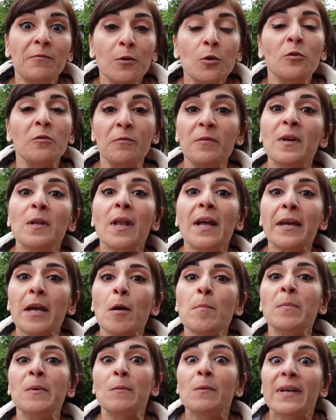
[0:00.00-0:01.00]
food, feel like
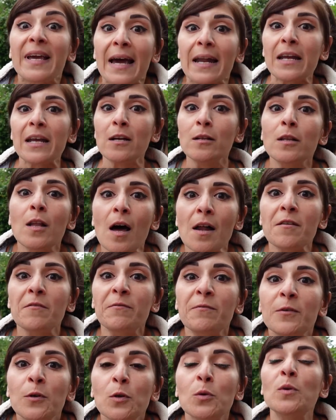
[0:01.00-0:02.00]
I'm getting a lot of
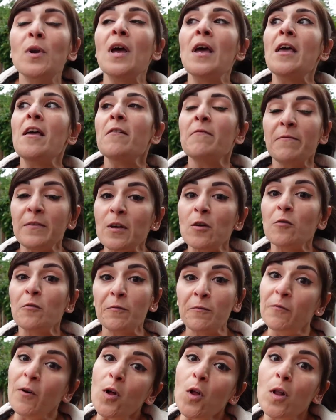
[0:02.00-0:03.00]
food, feel
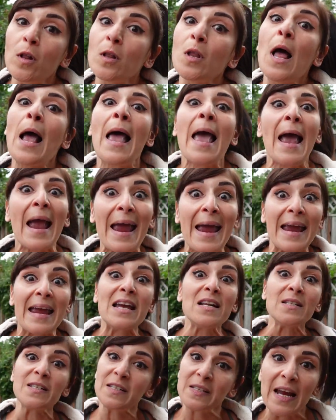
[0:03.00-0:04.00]
full,
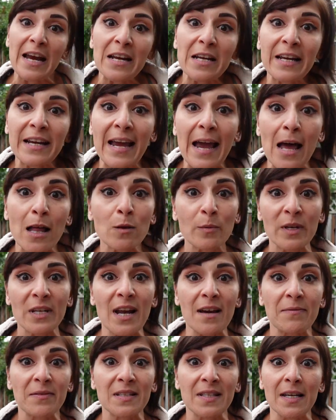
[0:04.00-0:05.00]
and stay in a calorie
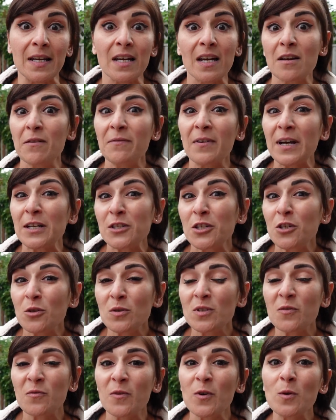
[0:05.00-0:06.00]
deficit. And if I
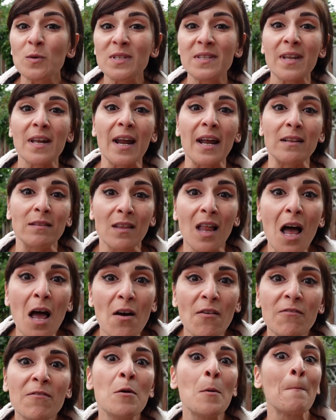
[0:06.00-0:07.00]
choose foods that I
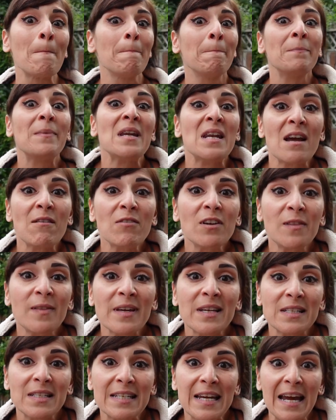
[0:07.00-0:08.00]
love, then
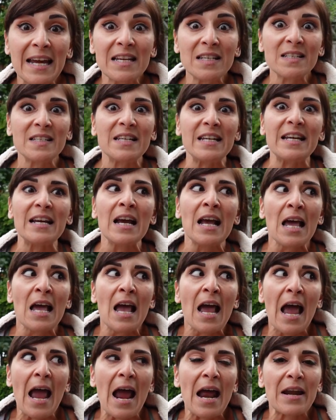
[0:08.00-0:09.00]
everything's tasty
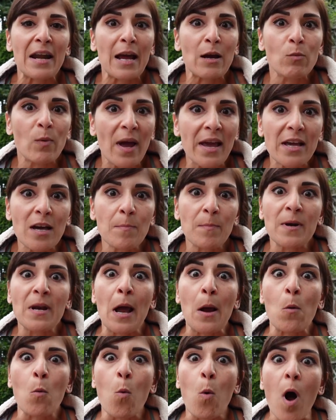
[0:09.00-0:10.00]
and I wake up and
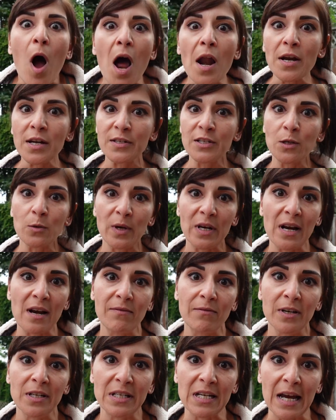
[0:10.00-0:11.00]
I want to do it
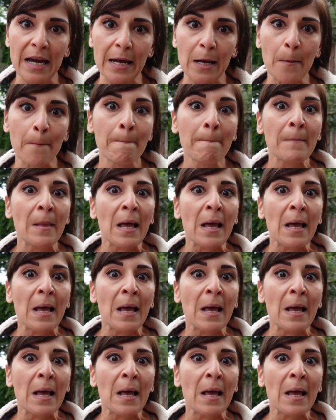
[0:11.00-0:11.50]
every day.